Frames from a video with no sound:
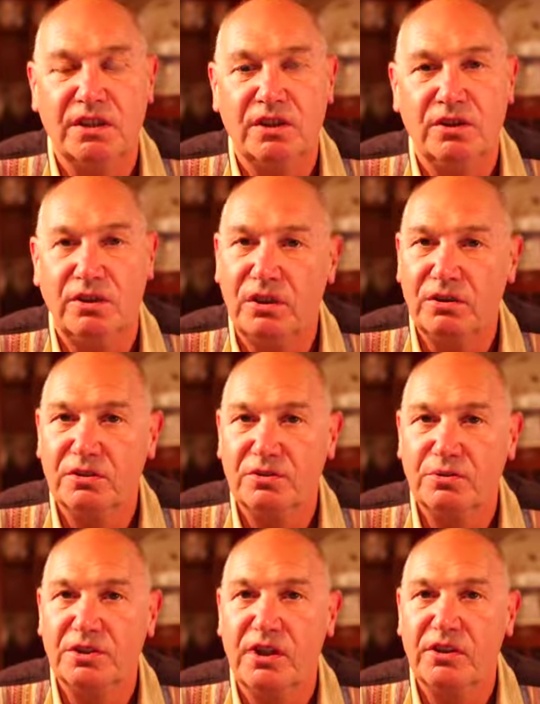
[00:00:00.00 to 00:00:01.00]
Knox
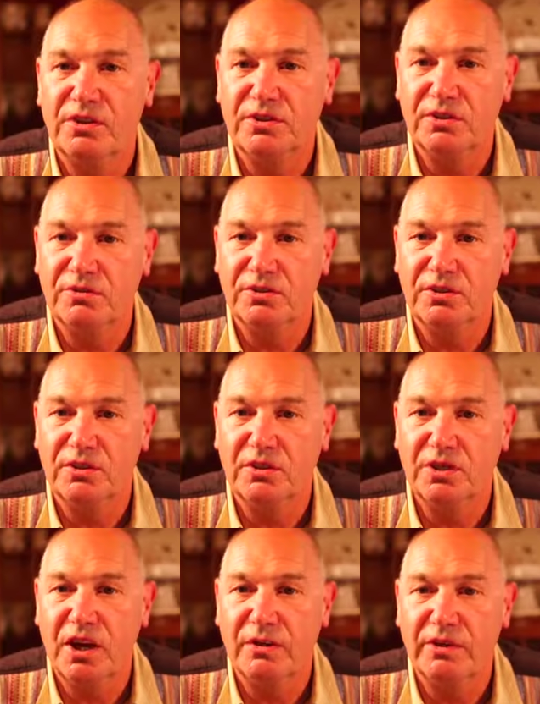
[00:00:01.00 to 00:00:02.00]
was at the Silver
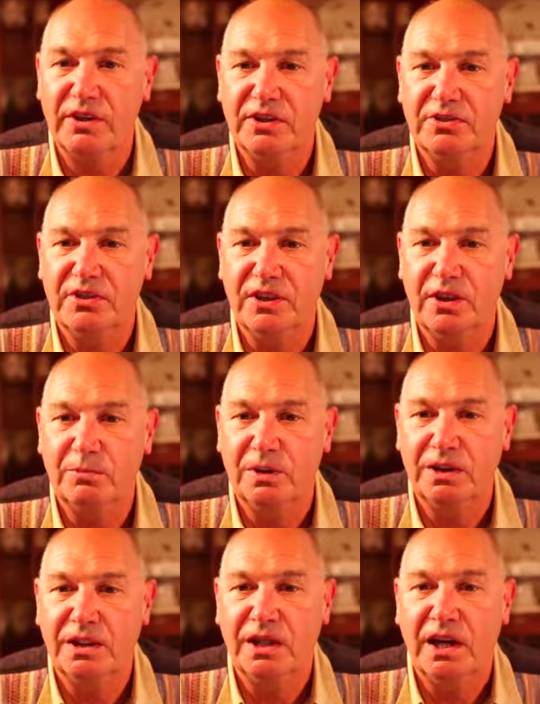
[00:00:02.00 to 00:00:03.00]
Studio at this time,
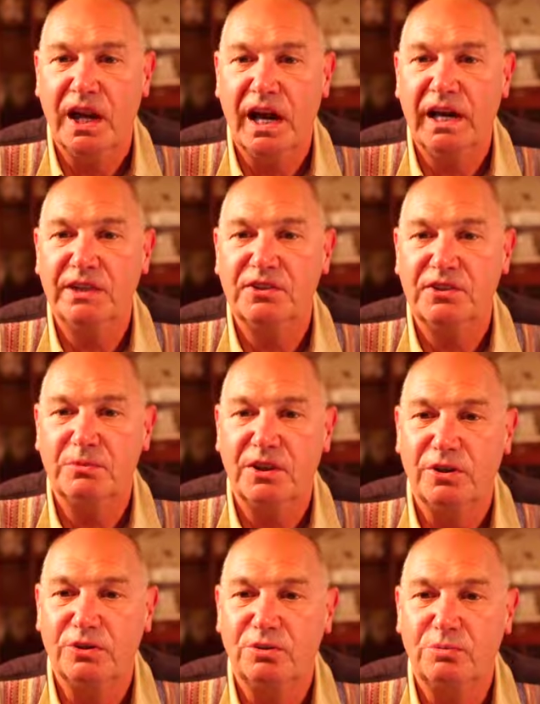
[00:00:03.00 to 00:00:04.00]
and some of the
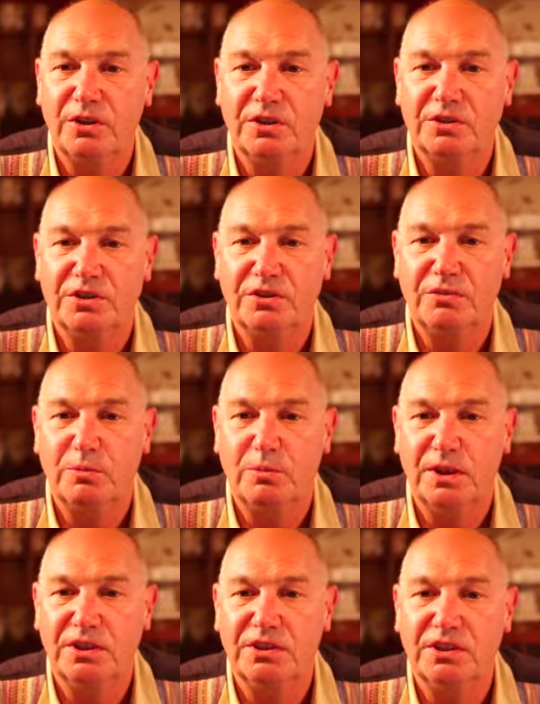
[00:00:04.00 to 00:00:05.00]
hallmark silver
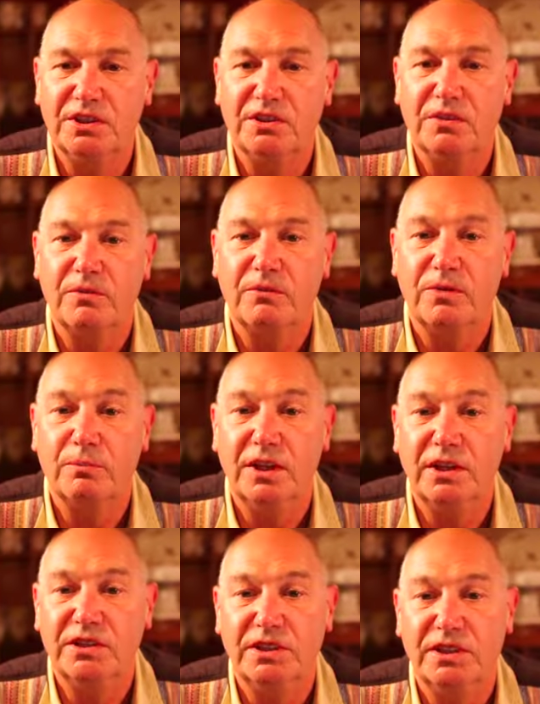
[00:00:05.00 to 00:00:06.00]
pieces from
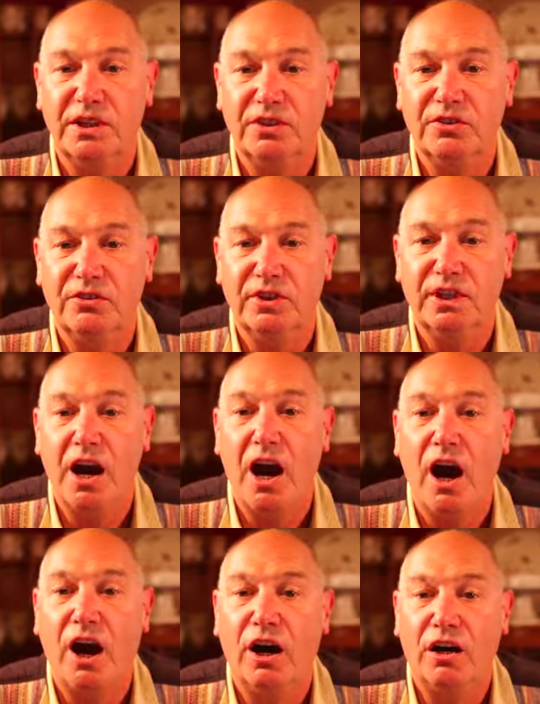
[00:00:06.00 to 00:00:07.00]
1900
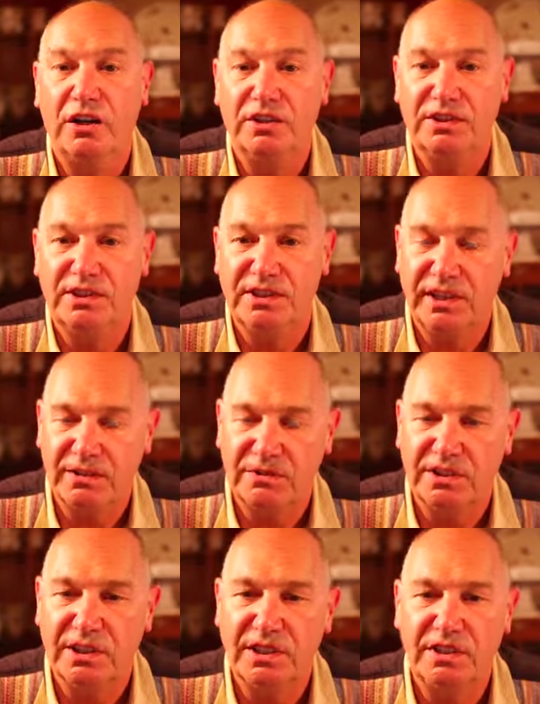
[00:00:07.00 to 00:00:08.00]
are
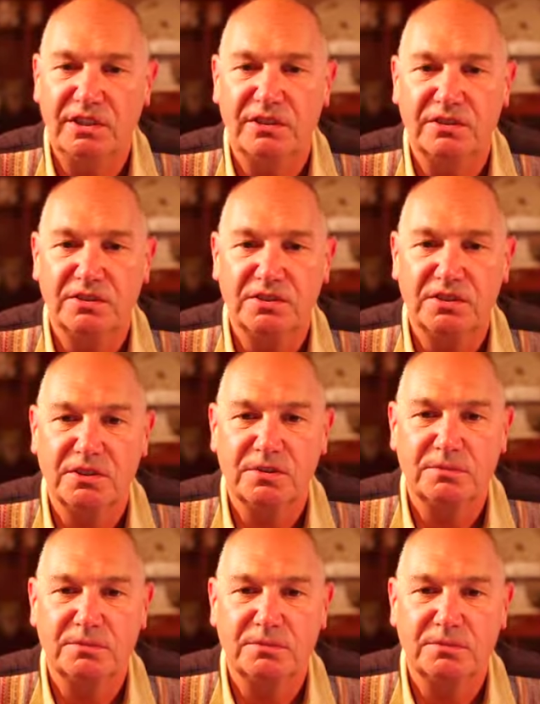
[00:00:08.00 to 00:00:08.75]
undoubtedly Knox.